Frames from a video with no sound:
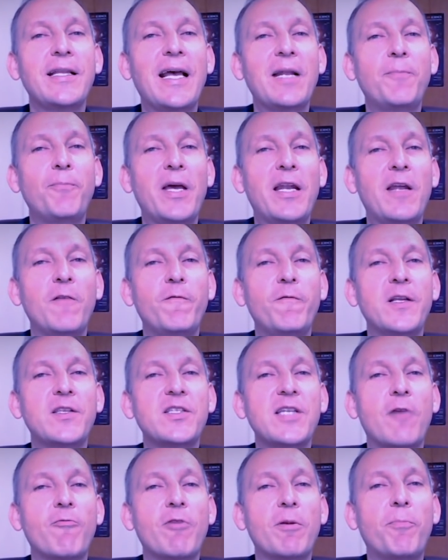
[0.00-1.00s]
that
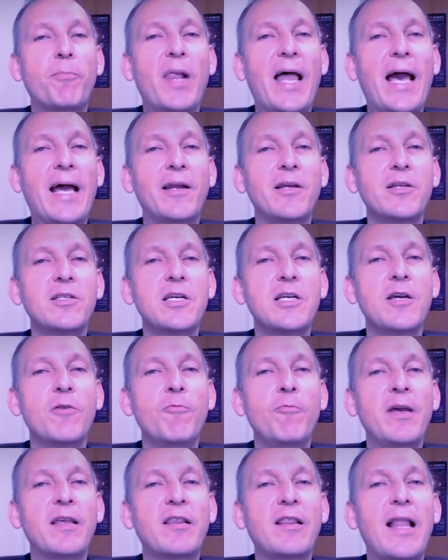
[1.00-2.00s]
benefits our planet
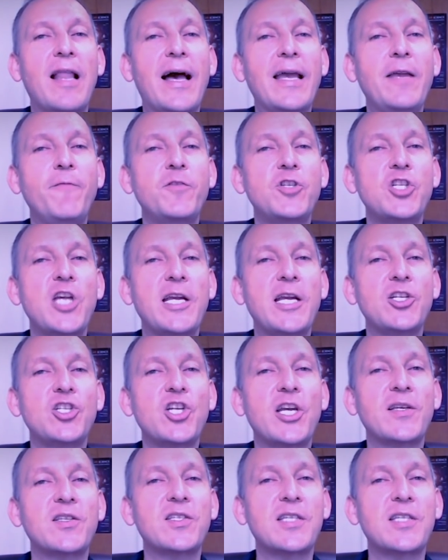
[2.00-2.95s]
with life-changing